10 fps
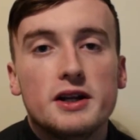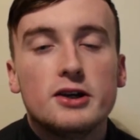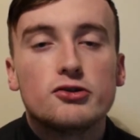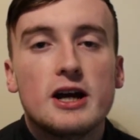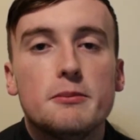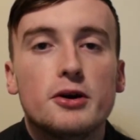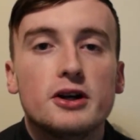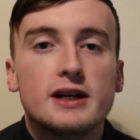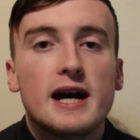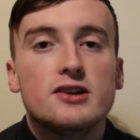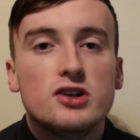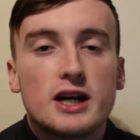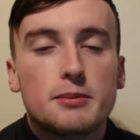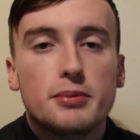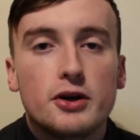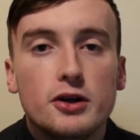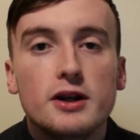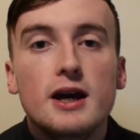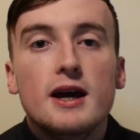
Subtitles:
in Graham Burke and Jack Byrne,